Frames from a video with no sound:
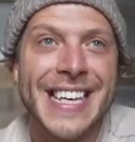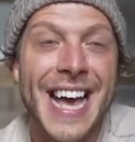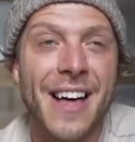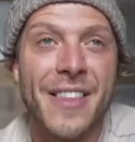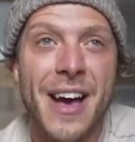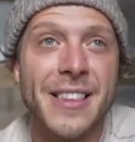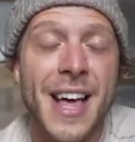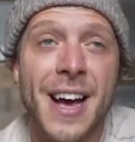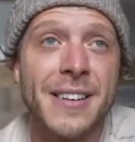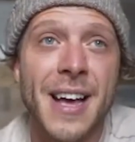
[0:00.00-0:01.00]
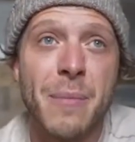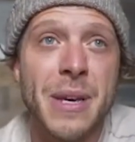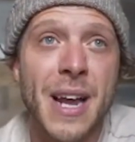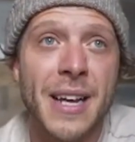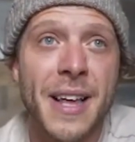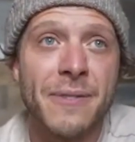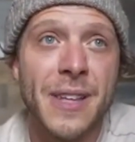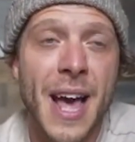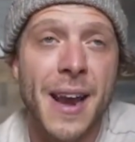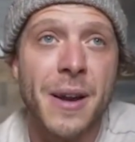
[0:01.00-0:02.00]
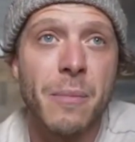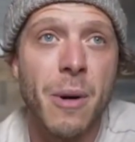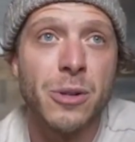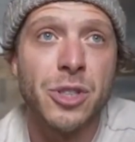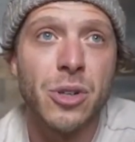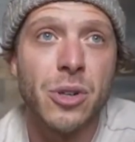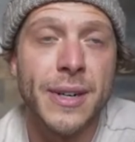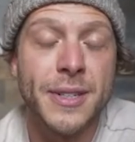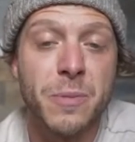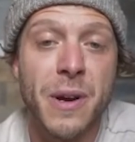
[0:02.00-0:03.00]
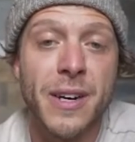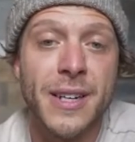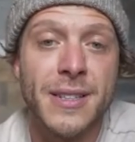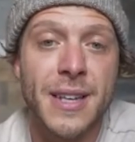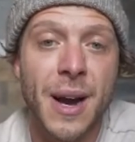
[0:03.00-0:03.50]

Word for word: yeah, that that I mean, I definitely had an emotional experience.